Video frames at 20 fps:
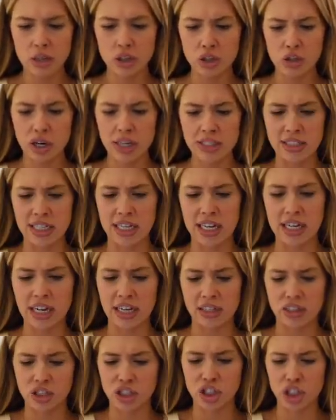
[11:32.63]
tried to
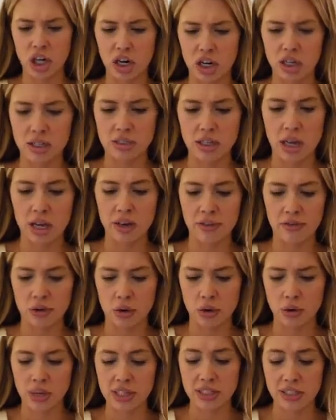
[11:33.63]
connect to Charlotte's
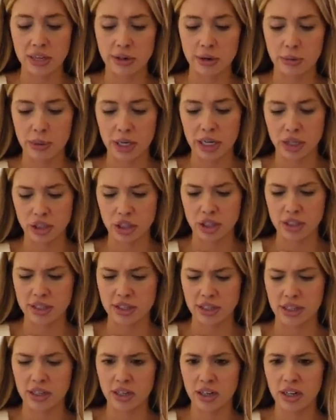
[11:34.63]
iPhone. I sent a picture. I
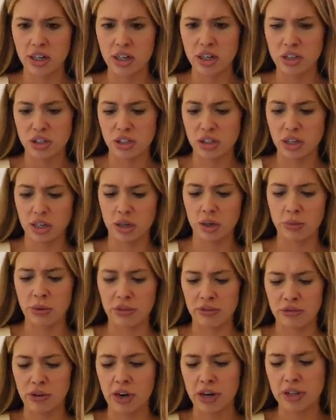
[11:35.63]
said, just a little
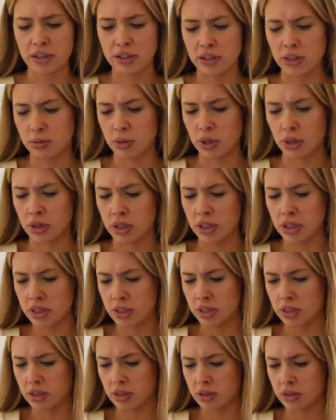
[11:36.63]
bit frightened, to be
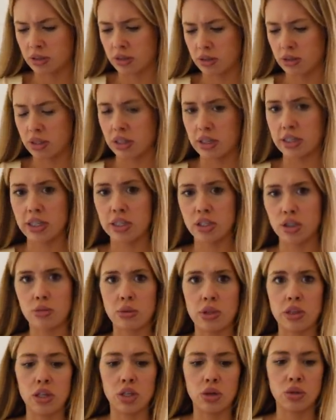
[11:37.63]
honest. Is this something that